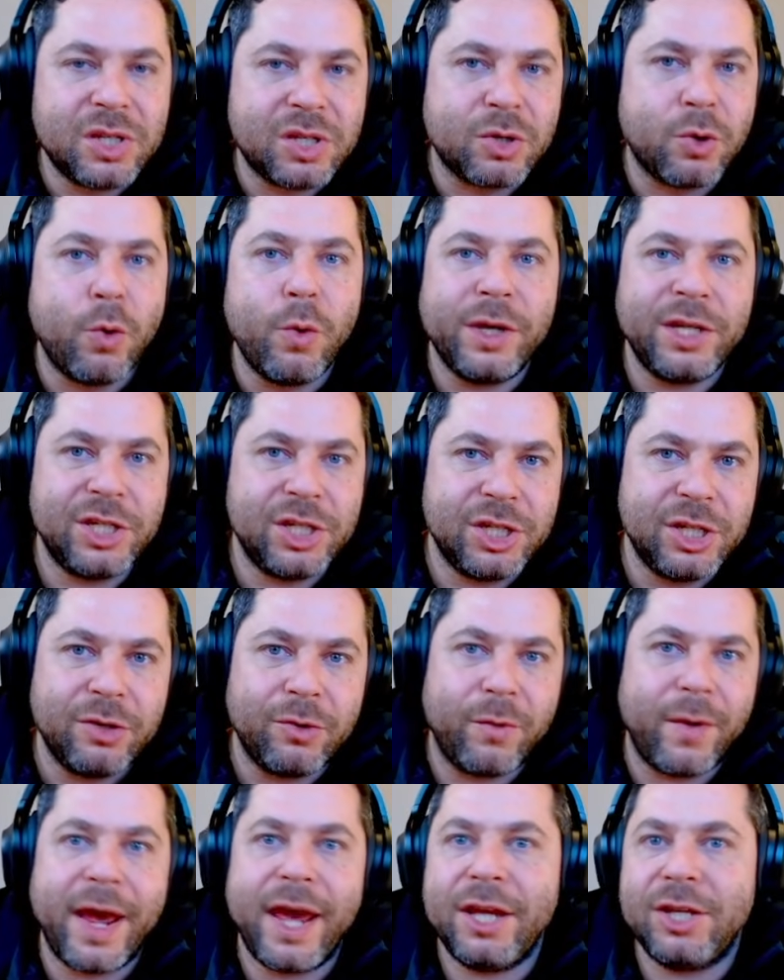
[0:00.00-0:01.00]
squishy
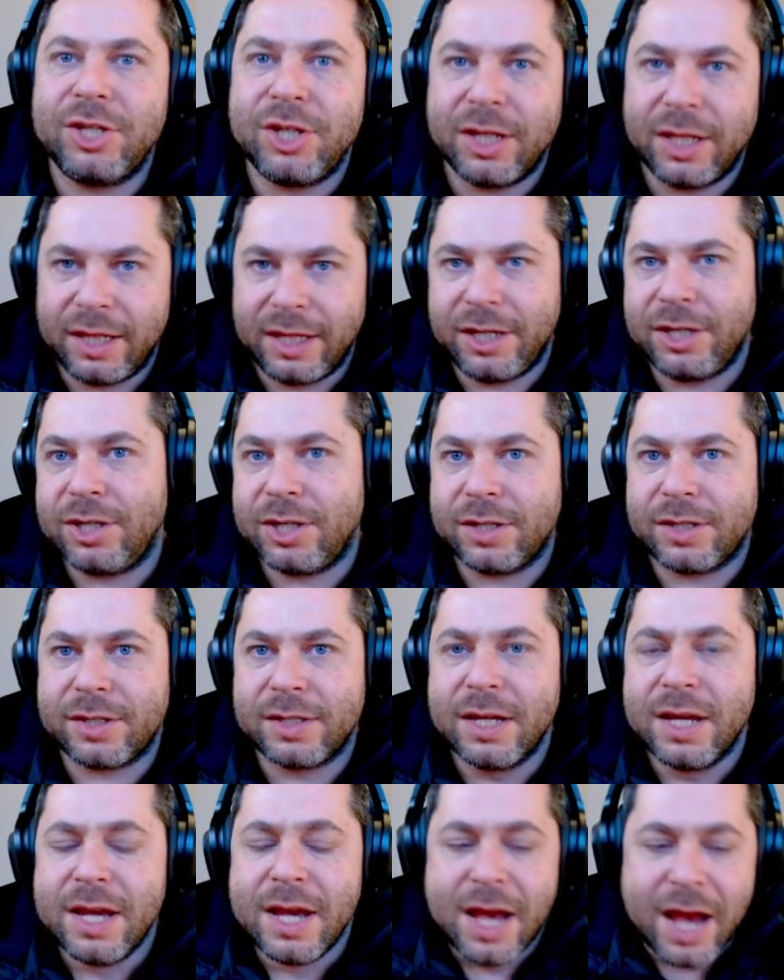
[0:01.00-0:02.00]
rage
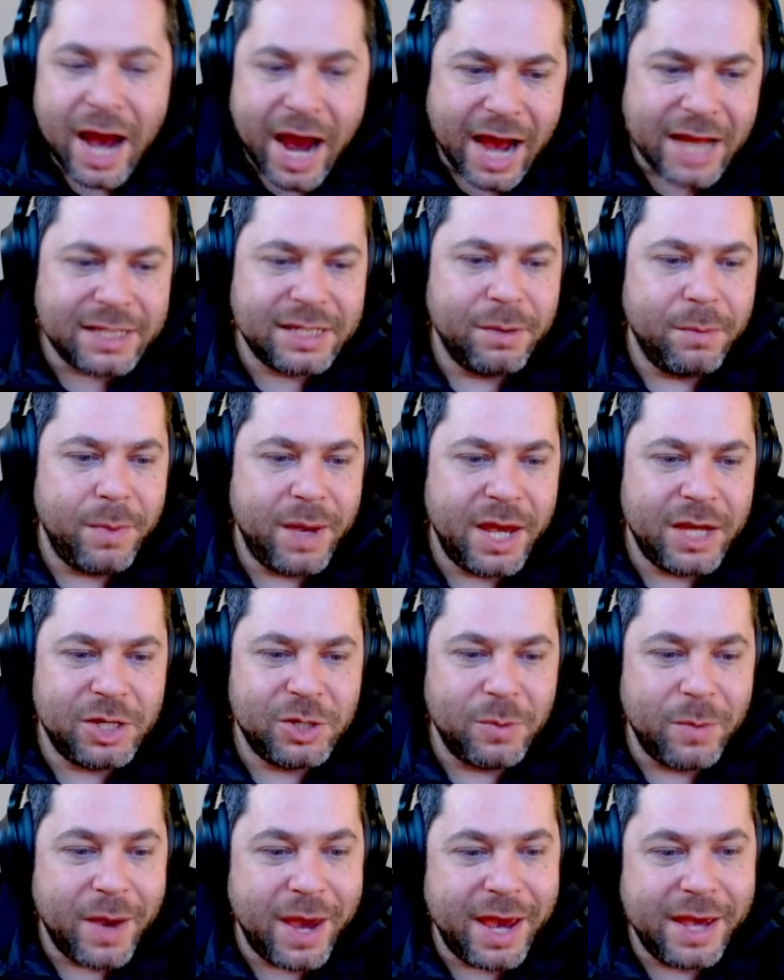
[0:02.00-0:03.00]
legions. As a
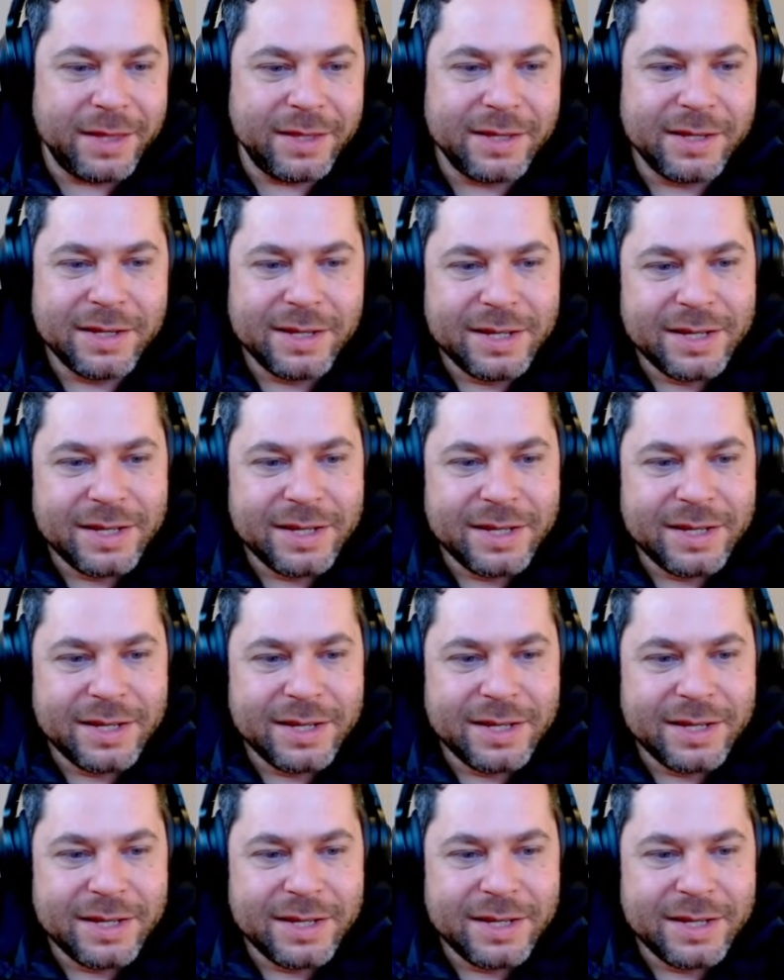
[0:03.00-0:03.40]
mage main,